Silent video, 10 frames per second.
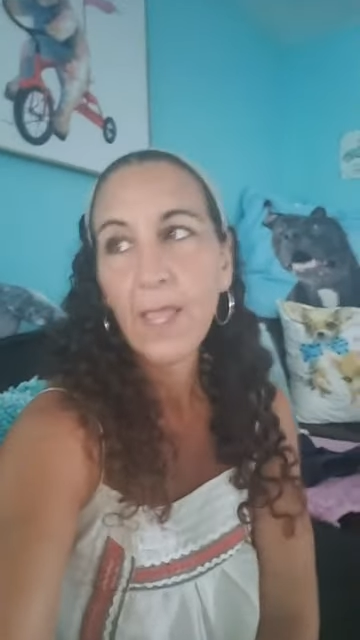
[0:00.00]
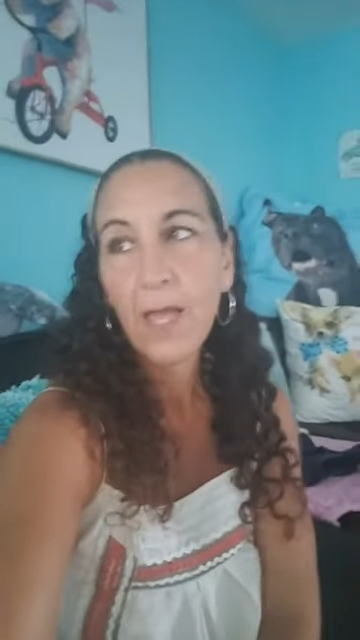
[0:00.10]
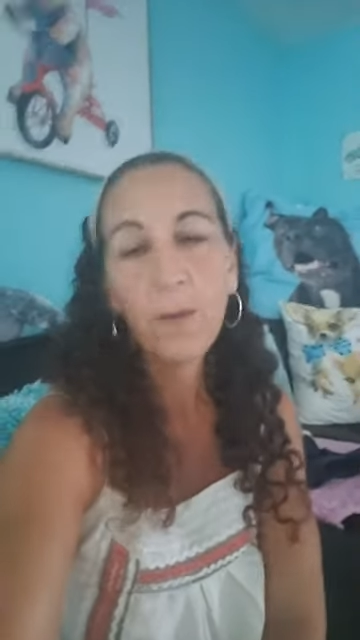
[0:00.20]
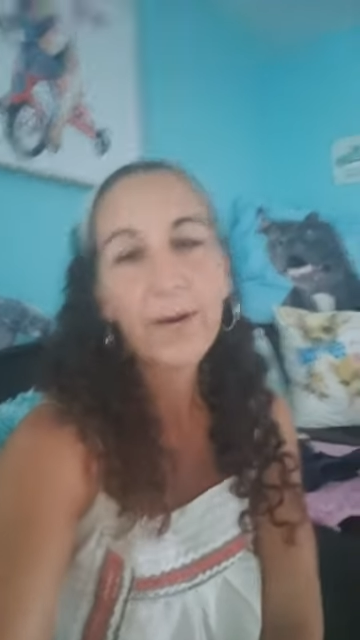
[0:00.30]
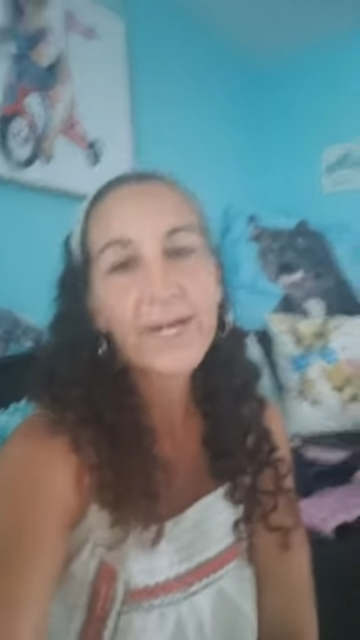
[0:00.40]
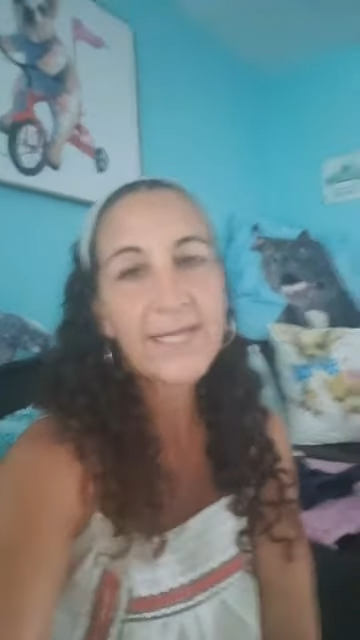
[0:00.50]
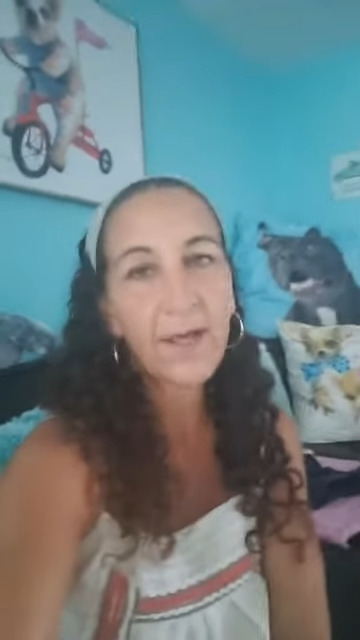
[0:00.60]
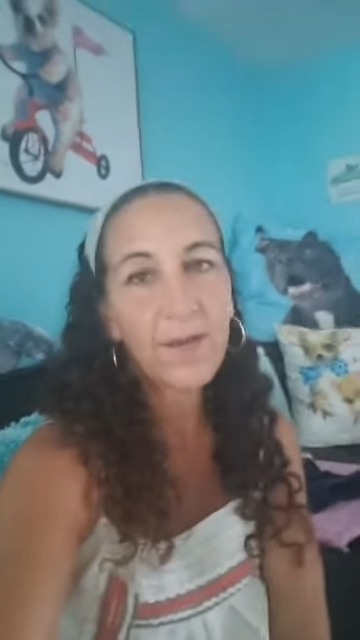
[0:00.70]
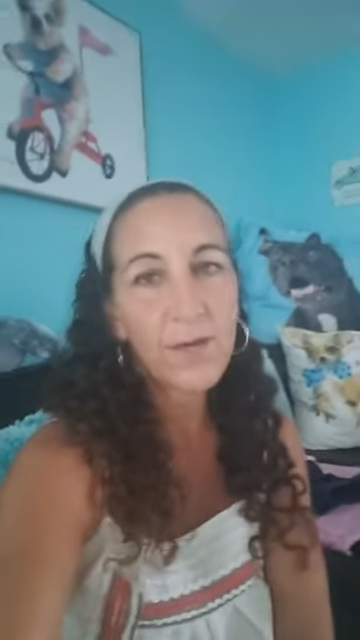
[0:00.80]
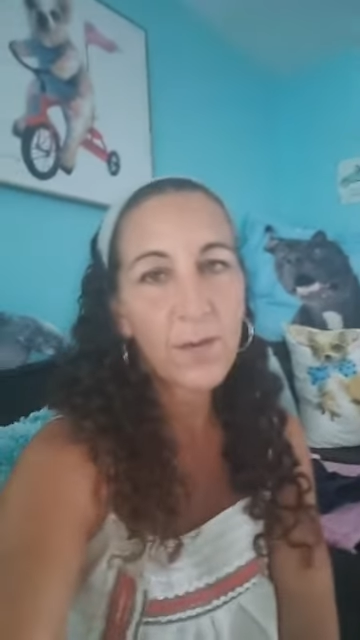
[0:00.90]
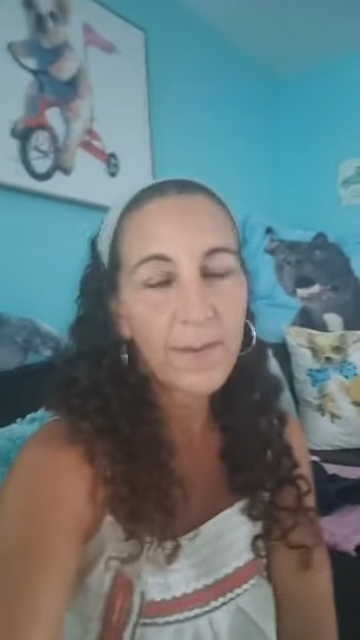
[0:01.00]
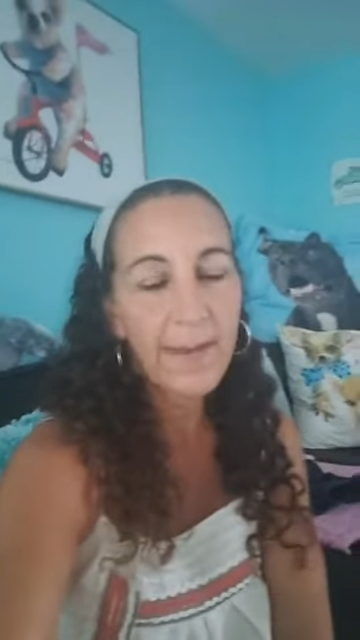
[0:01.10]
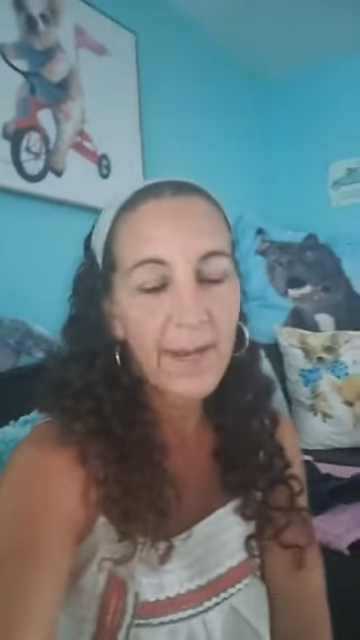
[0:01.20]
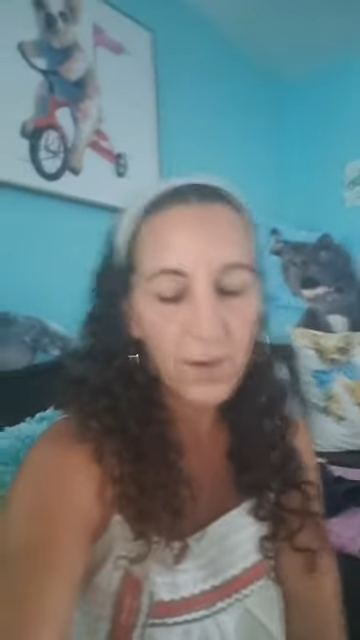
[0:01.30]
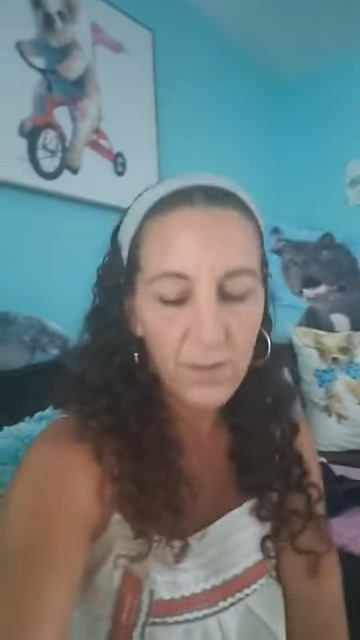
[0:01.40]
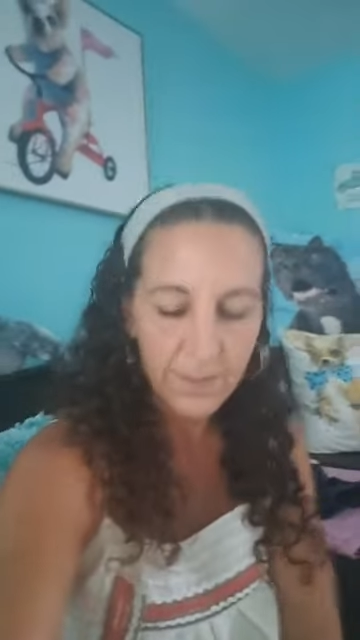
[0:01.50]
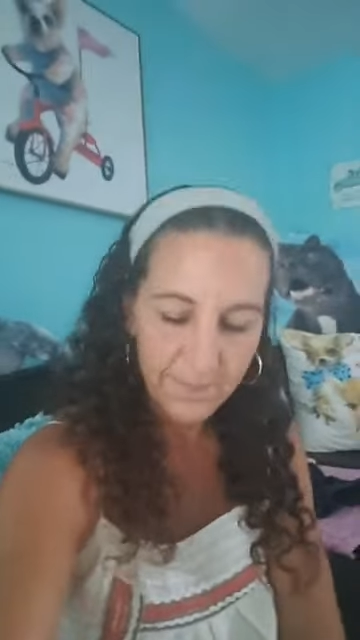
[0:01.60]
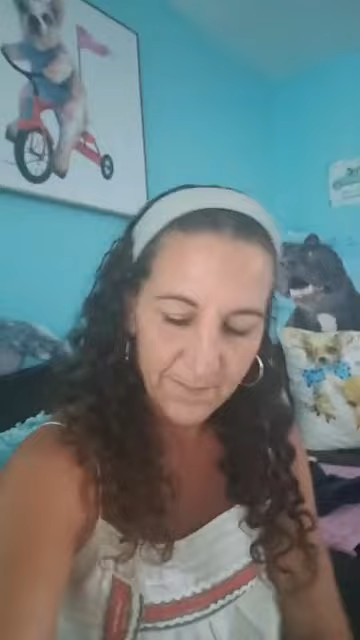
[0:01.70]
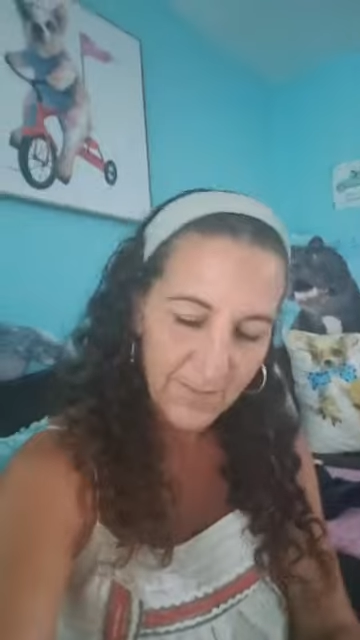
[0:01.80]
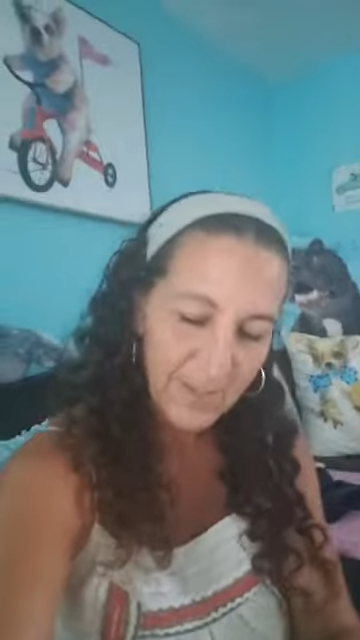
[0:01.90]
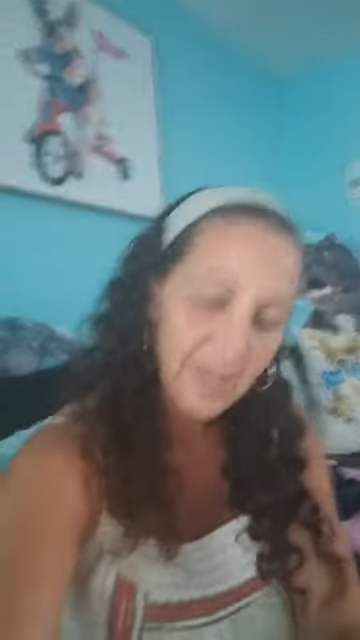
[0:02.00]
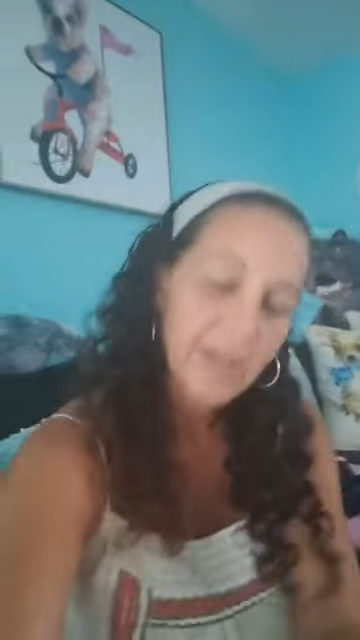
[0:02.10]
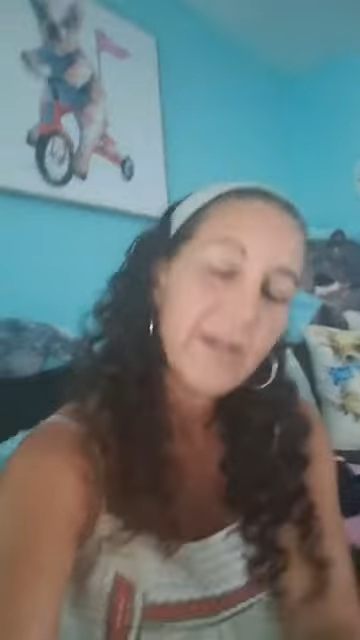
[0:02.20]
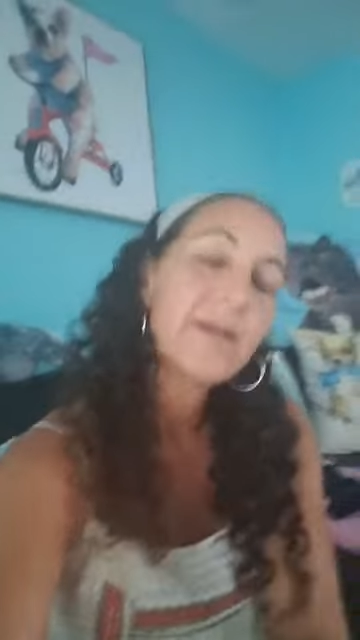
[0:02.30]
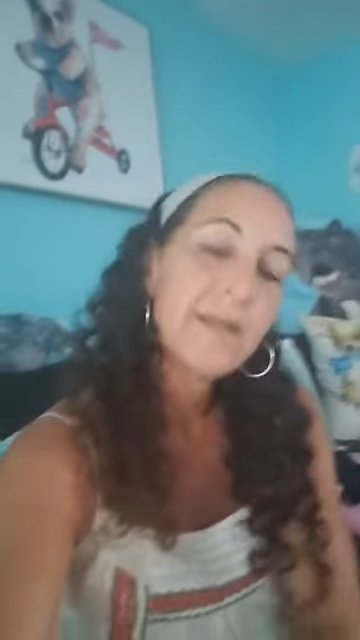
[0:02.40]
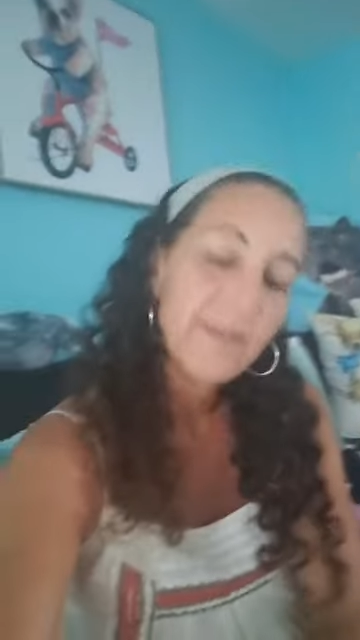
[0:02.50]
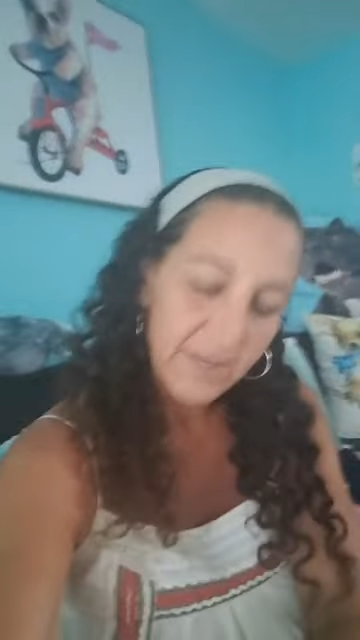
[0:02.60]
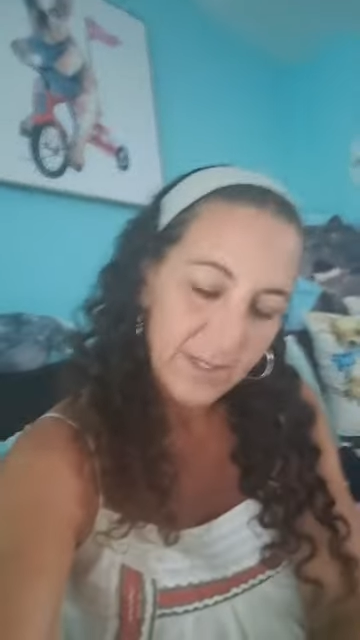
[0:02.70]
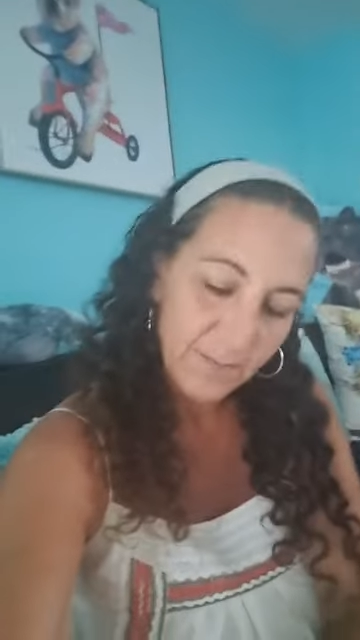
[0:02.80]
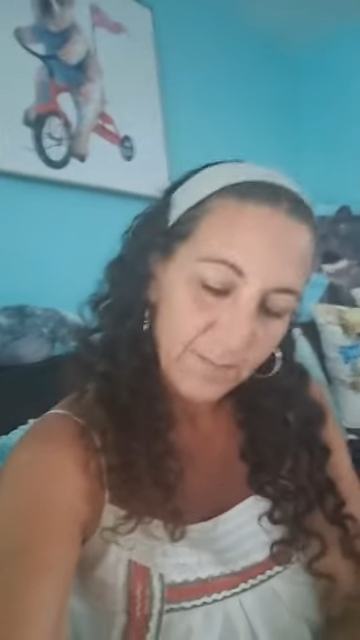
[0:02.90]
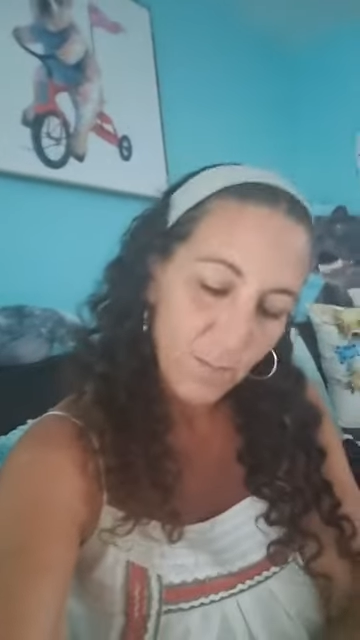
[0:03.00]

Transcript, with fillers: I want to tell you about this